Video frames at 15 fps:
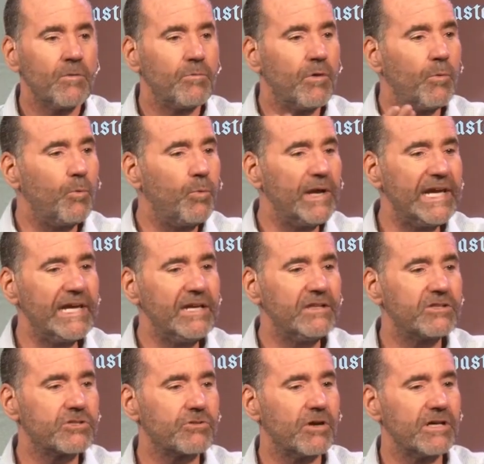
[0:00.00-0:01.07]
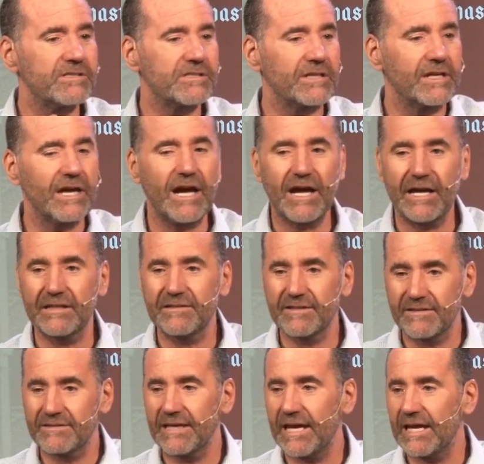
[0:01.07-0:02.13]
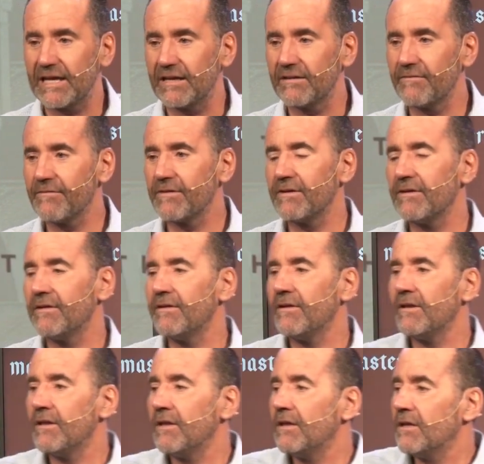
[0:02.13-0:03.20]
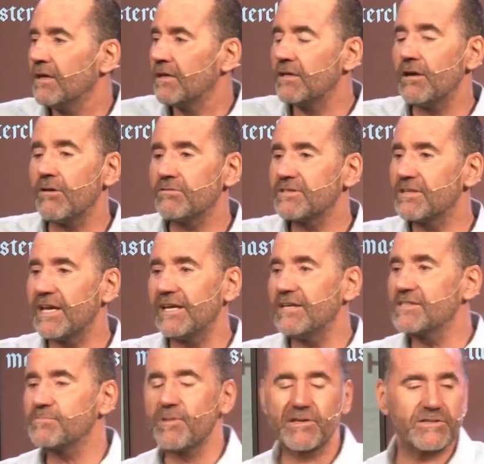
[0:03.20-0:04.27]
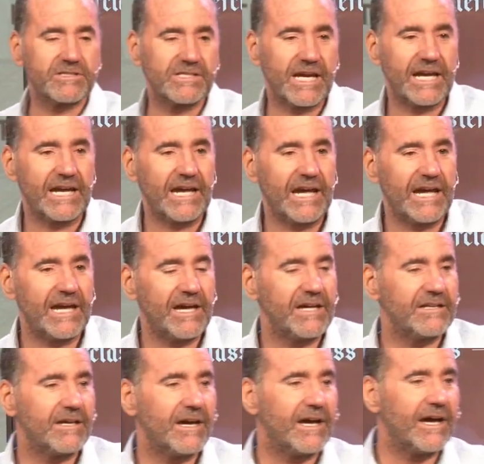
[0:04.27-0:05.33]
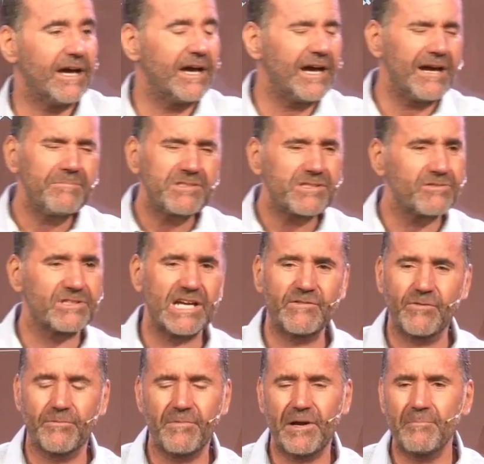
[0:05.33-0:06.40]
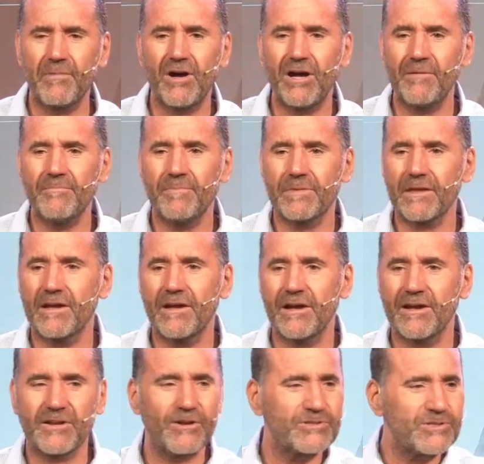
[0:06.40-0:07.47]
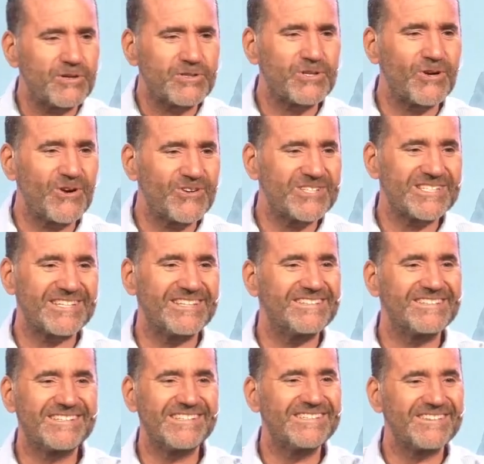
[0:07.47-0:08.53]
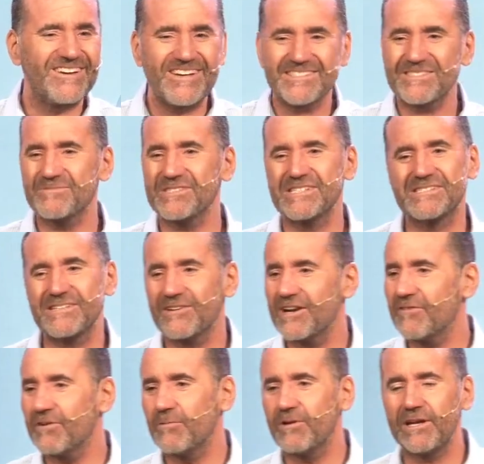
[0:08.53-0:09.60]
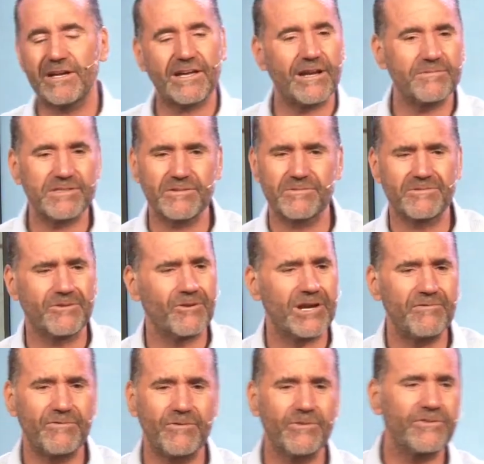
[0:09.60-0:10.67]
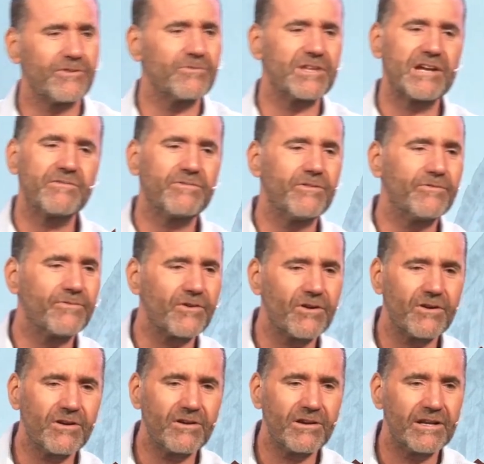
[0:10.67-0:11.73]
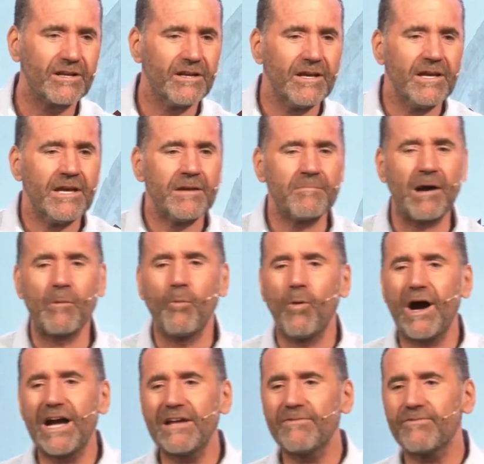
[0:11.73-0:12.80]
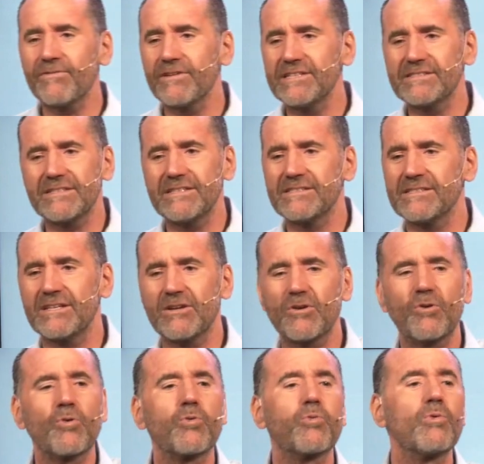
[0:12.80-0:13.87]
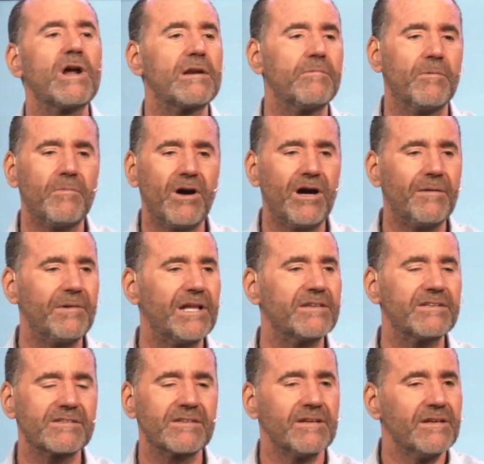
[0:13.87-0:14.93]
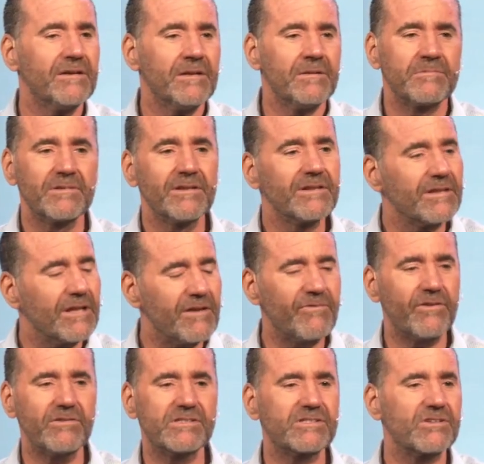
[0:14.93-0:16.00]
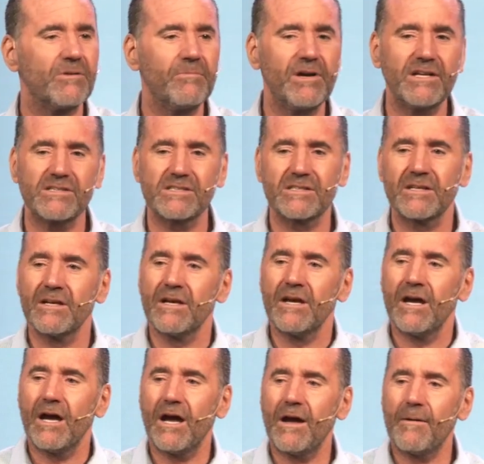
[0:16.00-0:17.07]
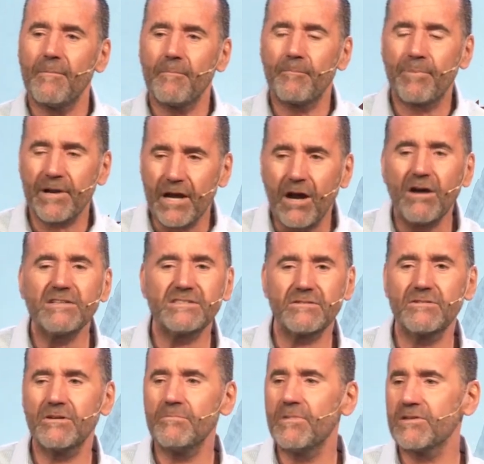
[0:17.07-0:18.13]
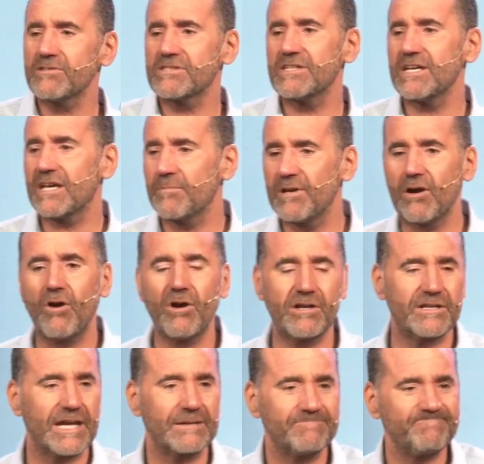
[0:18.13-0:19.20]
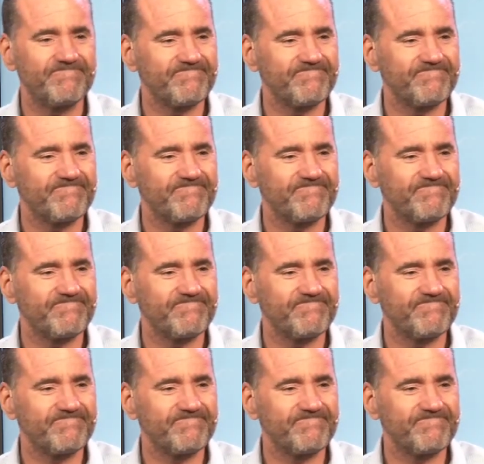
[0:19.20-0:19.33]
Will we trust God today? You know, today is Mother's Day, and I'm so thankful. My mom goes to our church, and she's awesome. She's here every week. I'm so grateful and so thankful for her. And my wife, Lisa, is an incredible mom. I just love her so much. But I also know Mother's Day can be a hard day.